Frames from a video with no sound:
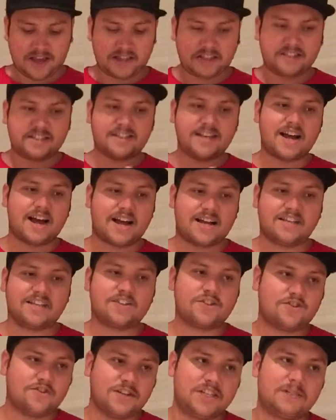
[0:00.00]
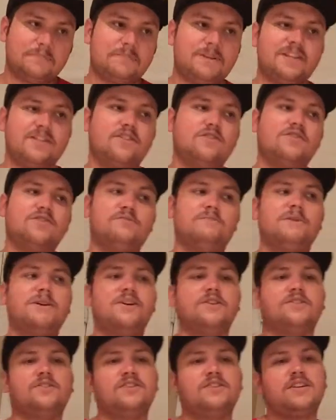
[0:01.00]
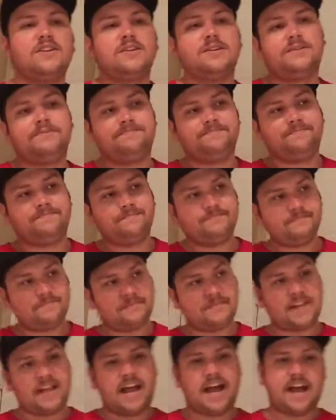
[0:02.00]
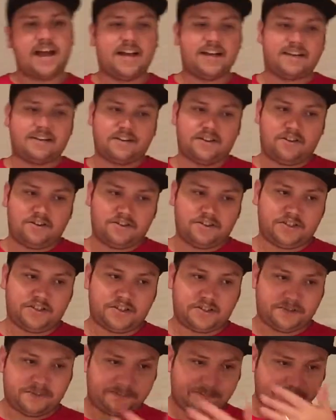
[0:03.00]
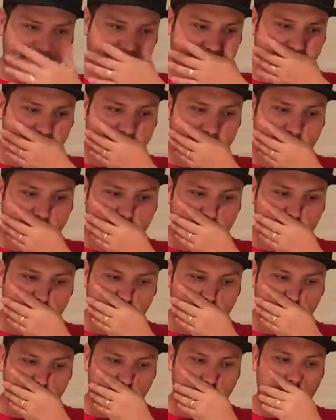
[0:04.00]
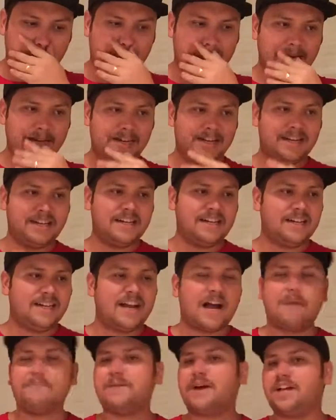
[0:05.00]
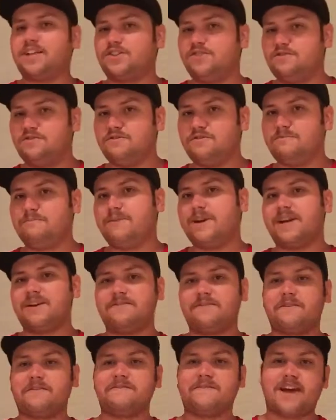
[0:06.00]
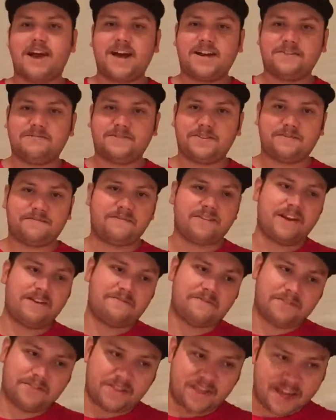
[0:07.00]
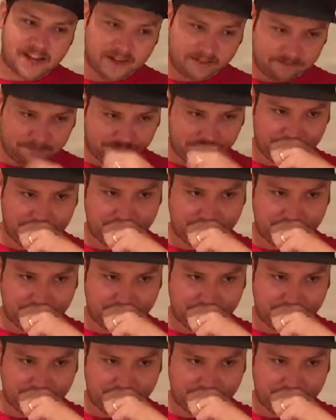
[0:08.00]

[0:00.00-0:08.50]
It's not as crisp as those beers. And also, I'm not too big of a fan of the flavored thing.